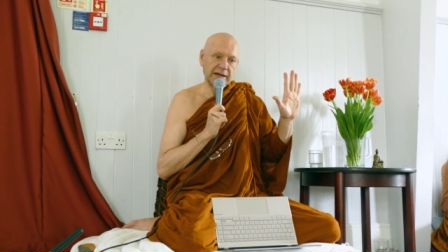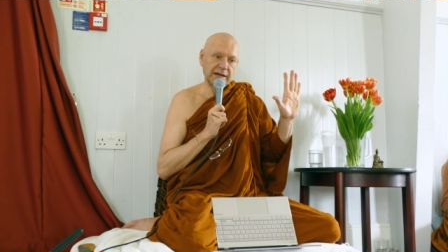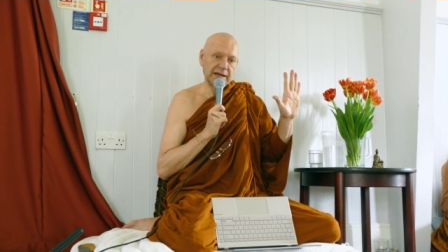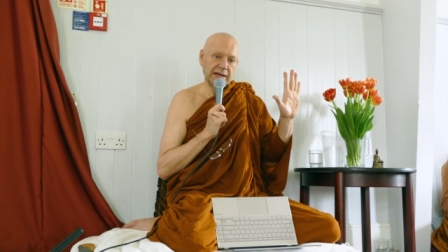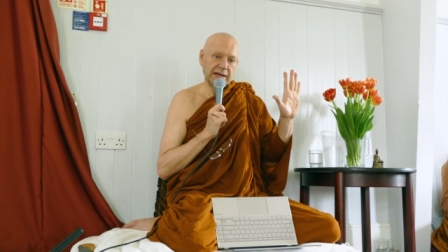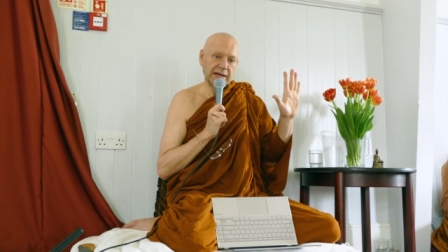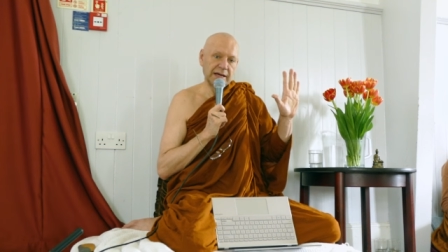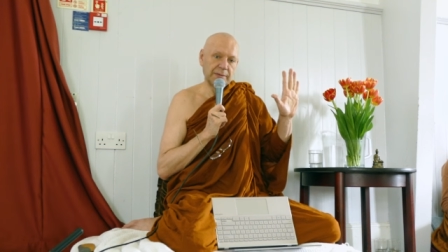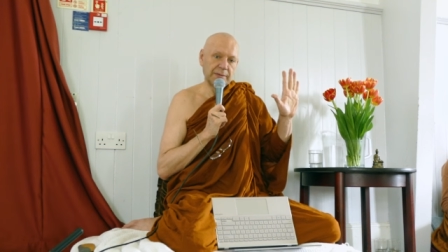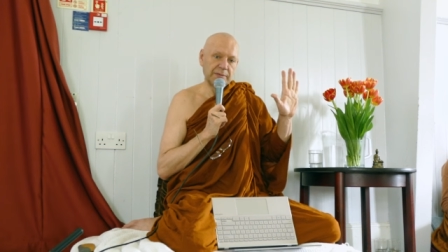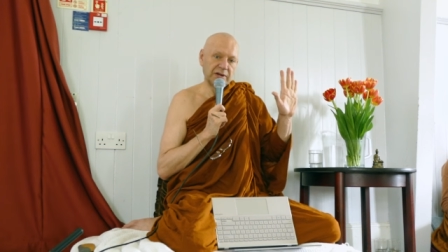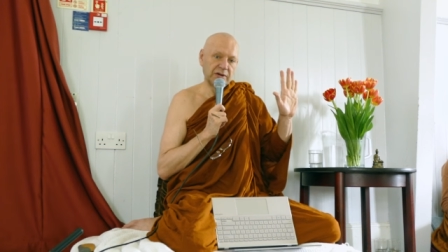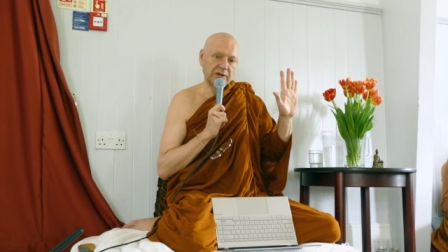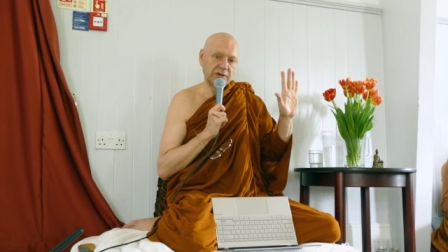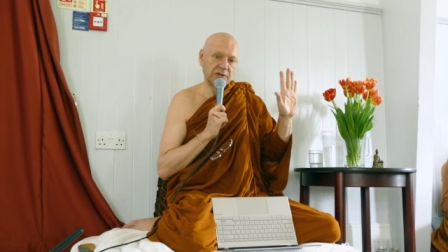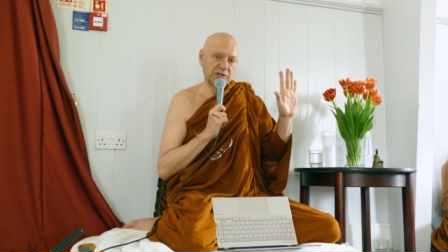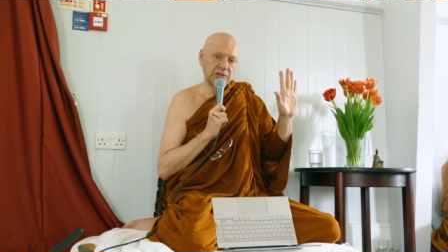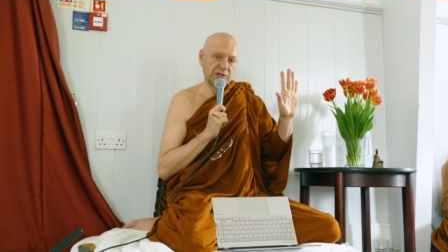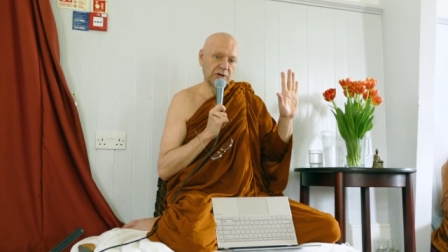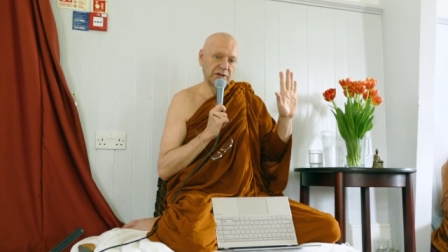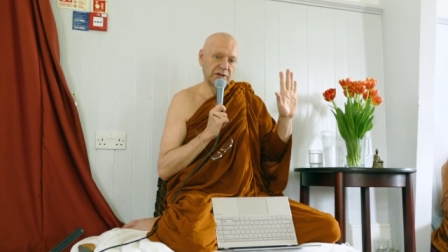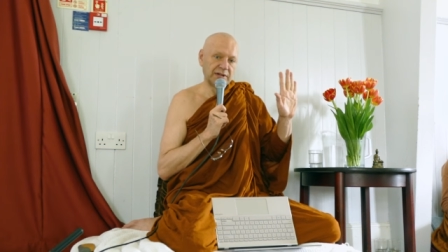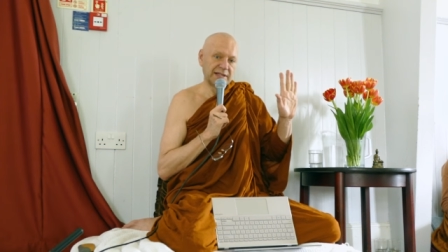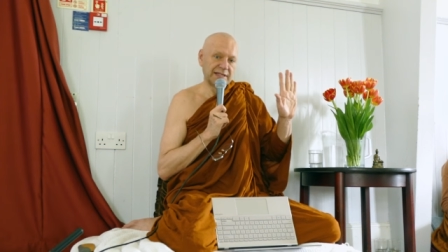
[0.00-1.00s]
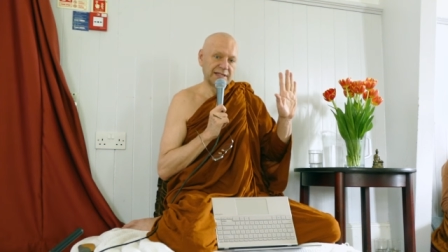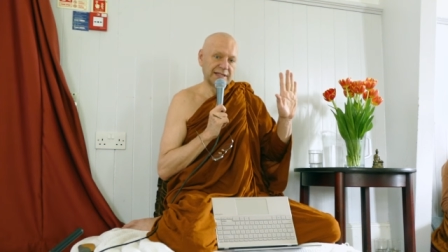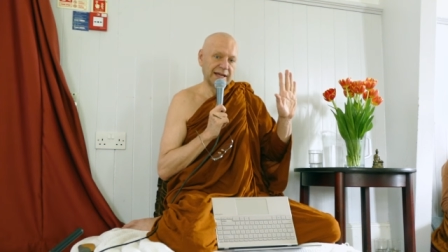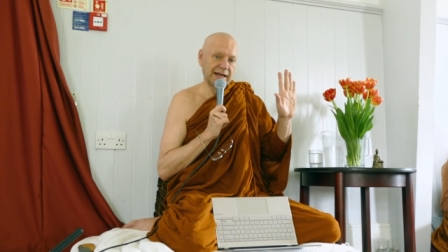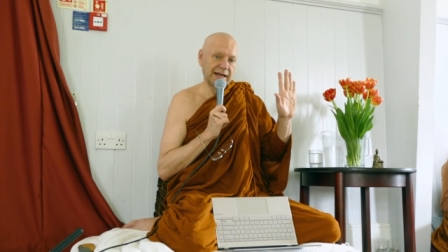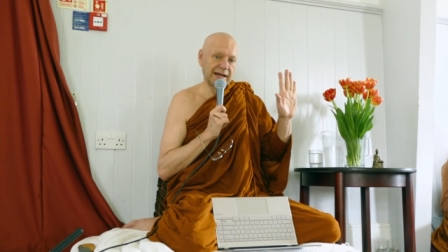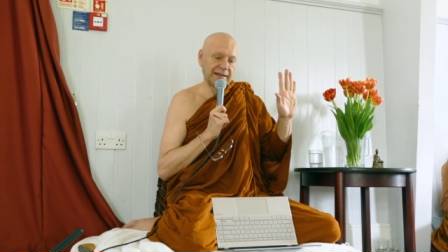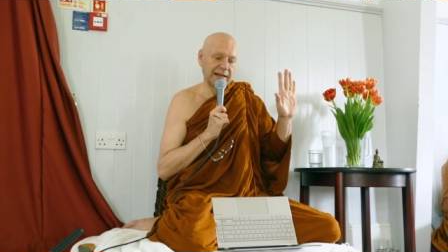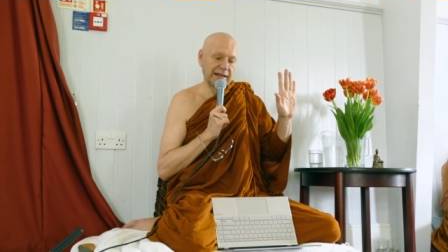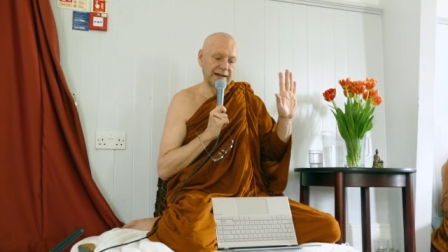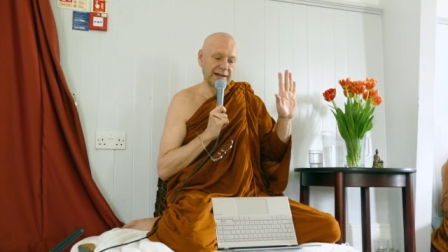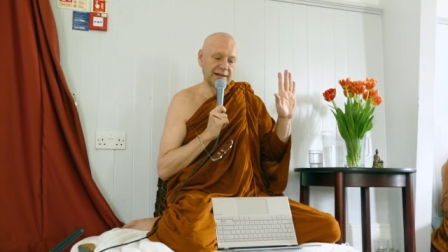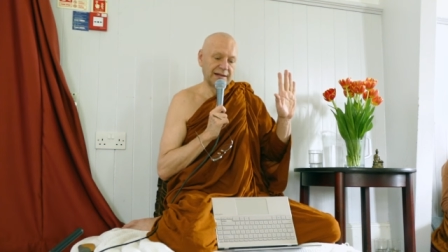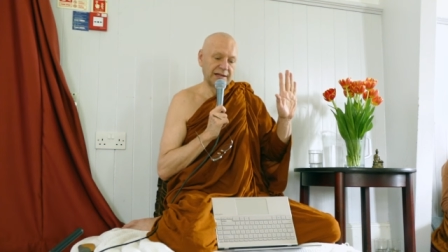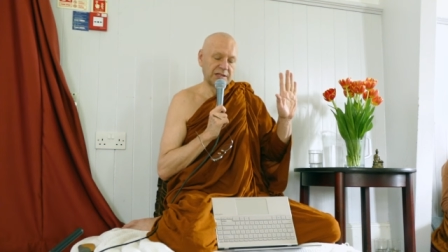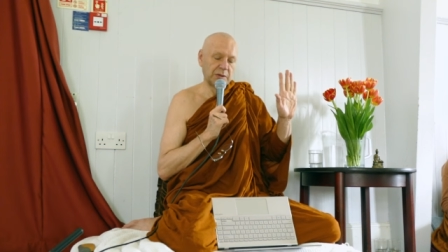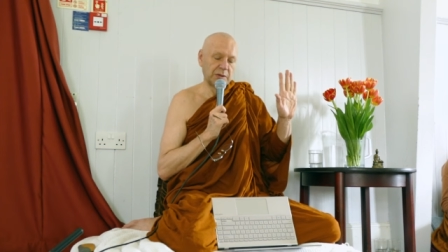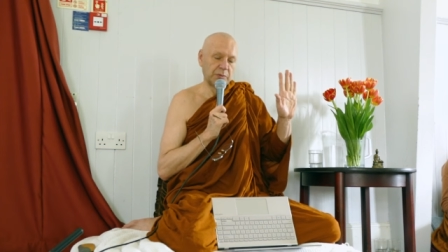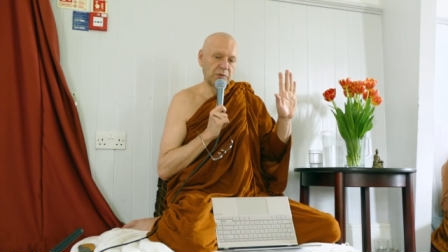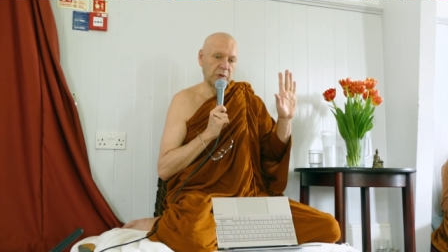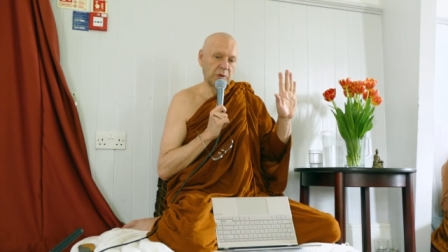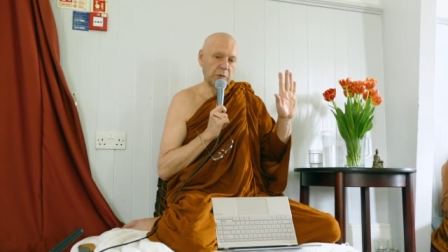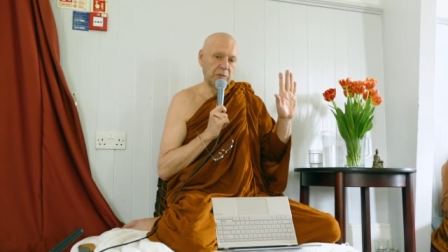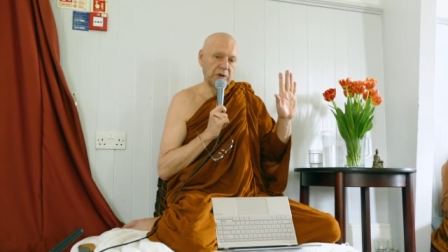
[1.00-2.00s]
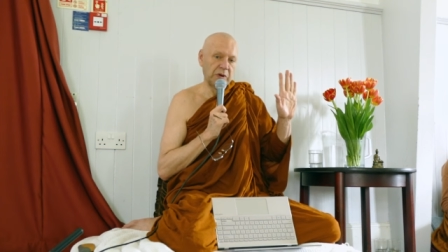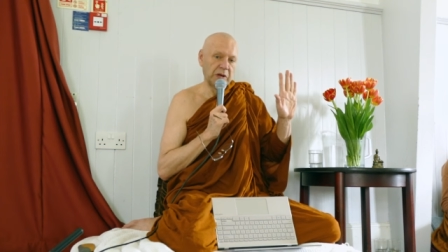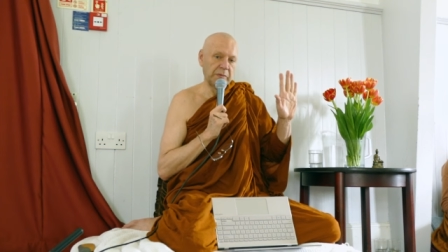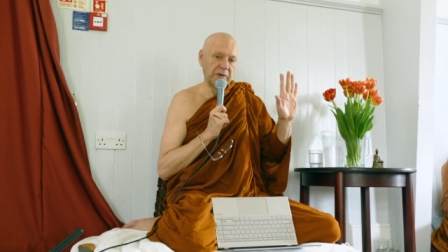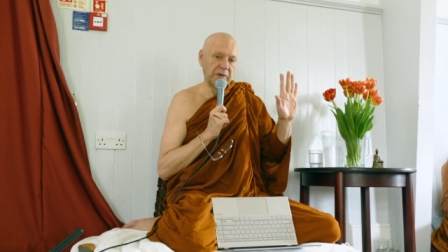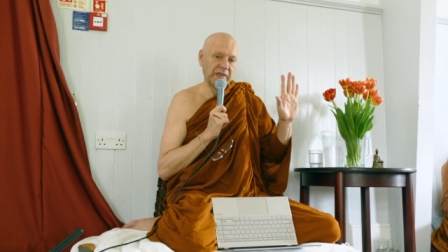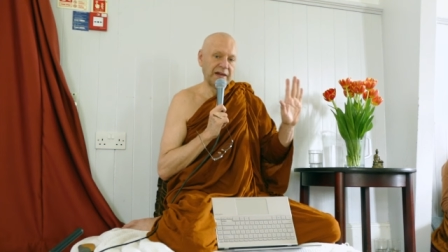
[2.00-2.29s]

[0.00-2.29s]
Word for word: Yeah, because you understand that it is a problem,